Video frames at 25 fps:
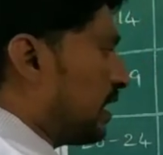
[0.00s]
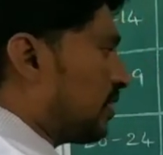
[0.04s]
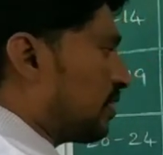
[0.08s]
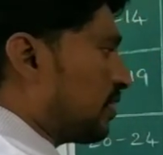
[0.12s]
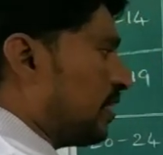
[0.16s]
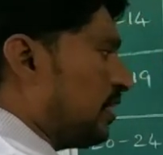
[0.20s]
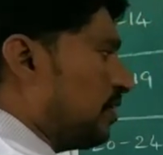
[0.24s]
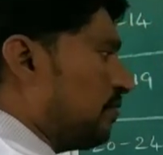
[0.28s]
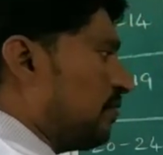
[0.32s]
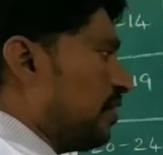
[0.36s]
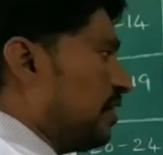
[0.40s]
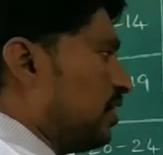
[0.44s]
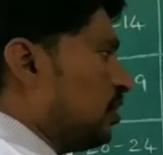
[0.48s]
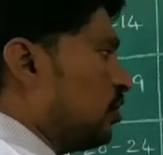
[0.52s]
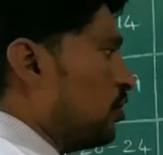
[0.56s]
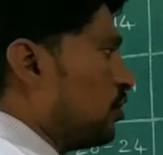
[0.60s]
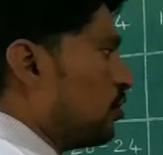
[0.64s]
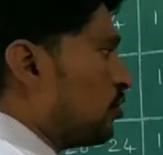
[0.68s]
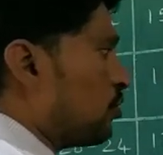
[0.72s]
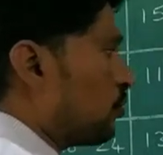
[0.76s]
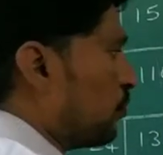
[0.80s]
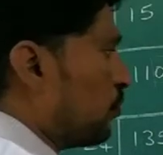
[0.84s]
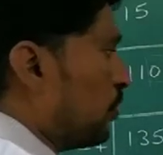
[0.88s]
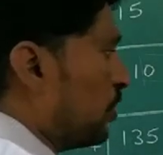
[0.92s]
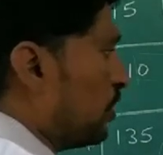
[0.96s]
xi
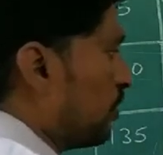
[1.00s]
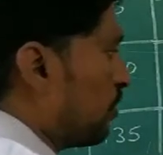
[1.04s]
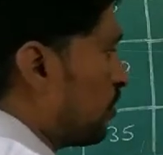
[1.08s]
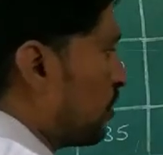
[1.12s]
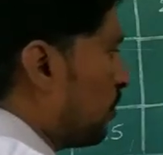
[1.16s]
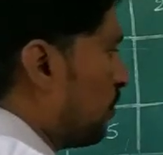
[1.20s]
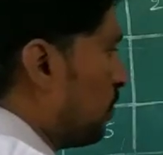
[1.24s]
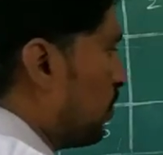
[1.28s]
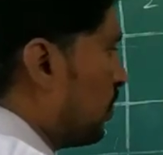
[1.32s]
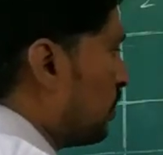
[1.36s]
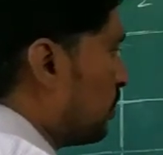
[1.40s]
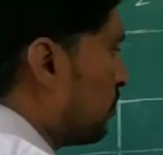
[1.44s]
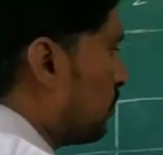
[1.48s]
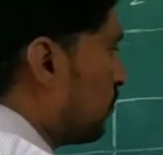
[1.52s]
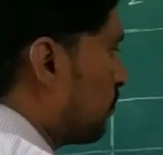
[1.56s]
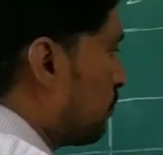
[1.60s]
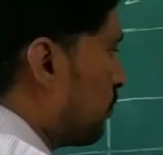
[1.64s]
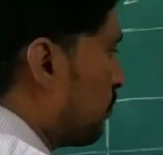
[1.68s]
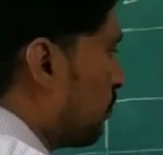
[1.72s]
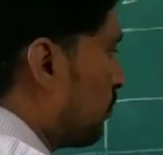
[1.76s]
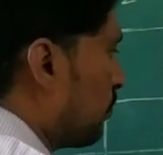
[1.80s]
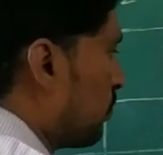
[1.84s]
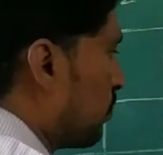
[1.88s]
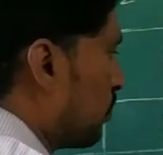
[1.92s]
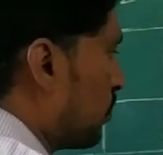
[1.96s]
value is
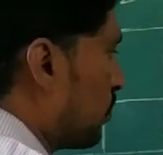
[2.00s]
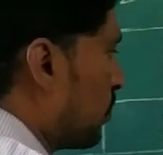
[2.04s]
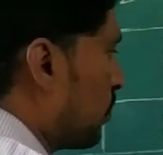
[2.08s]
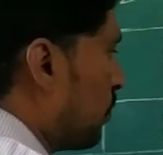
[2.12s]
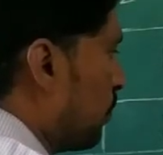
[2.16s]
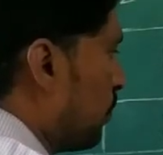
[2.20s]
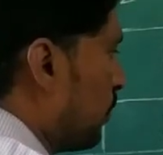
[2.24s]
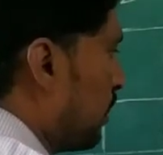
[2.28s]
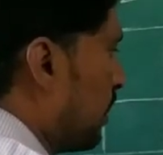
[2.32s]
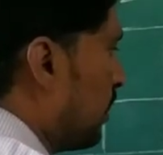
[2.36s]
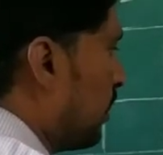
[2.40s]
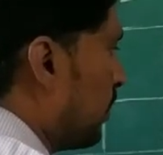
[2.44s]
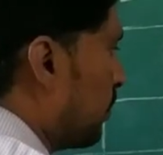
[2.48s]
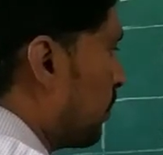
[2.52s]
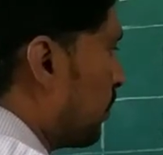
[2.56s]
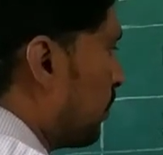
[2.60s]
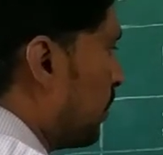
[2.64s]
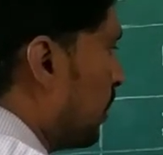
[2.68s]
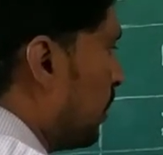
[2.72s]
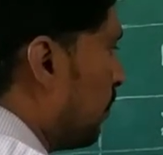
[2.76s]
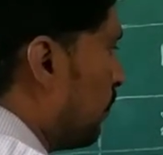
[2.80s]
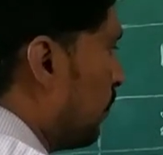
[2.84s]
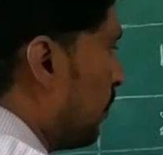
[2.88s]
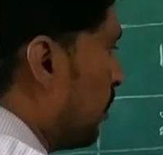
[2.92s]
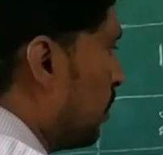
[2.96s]
27
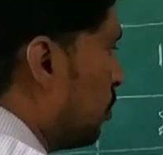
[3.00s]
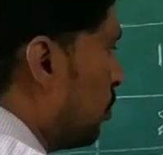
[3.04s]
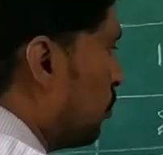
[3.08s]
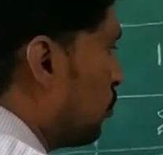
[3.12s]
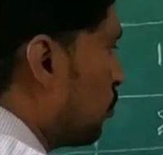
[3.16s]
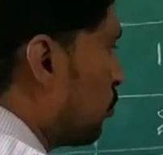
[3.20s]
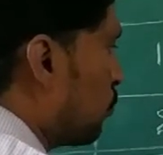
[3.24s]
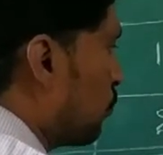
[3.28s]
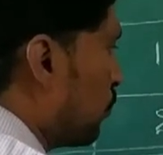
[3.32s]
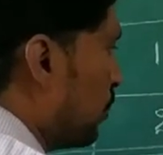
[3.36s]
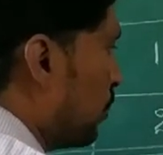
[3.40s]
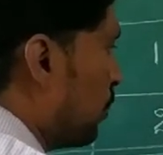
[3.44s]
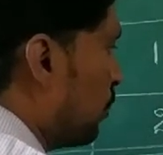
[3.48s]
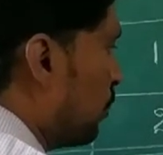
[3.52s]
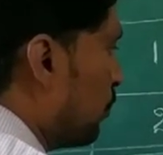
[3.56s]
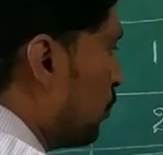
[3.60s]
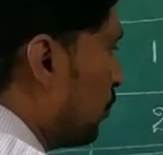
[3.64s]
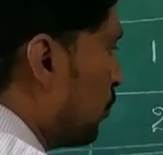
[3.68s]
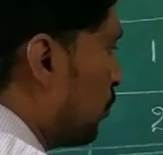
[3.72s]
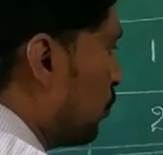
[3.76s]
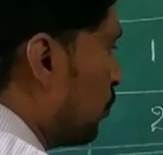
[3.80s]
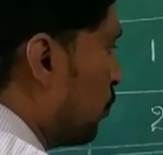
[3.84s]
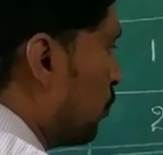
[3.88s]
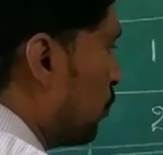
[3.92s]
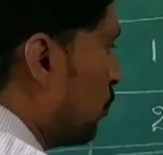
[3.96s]
minus a value is
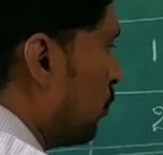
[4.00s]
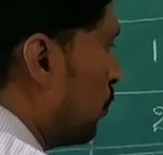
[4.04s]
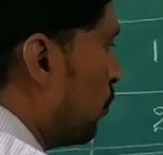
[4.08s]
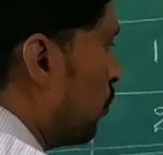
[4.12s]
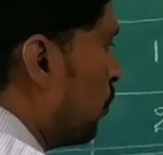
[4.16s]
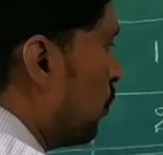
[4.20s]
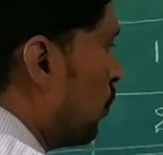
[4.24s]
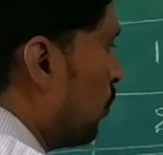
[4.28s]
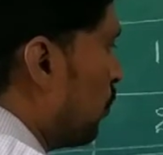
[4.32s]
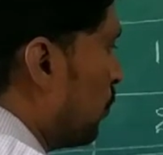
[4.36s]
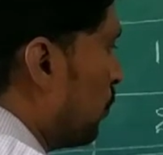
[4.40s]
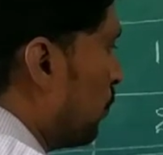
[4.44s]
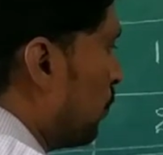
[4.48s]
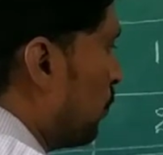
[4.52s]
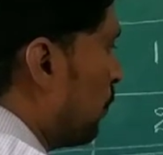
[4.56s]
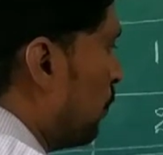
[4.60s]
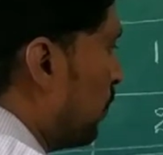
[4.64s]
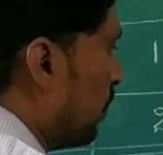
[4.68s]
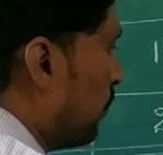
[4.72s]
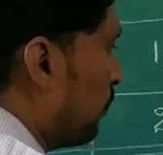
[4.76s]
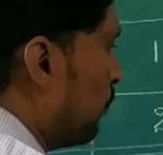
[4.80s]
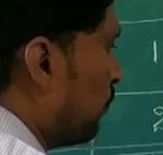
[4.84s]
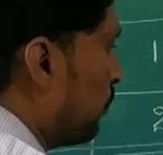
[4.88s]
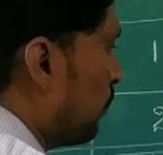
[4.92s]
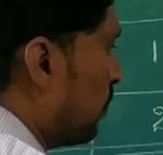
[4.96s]
22
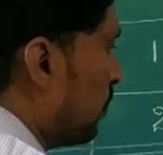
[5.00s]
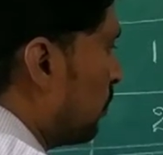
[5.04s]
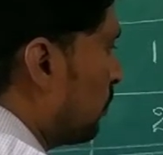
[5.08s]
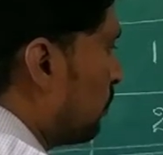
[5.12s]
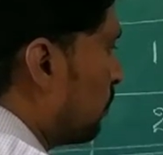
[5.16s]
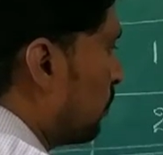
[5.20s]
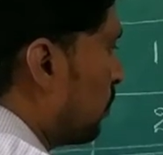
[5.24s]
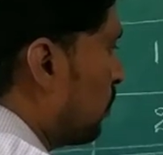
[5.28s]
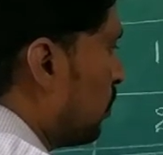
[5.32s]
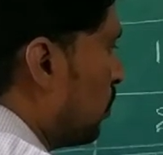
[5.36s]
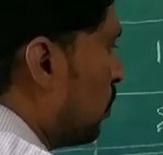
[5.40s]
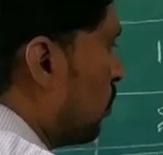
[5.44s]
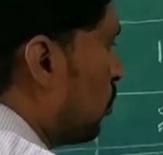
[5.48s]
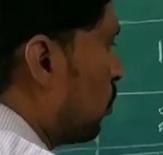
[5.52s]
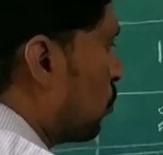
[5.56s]
by 5.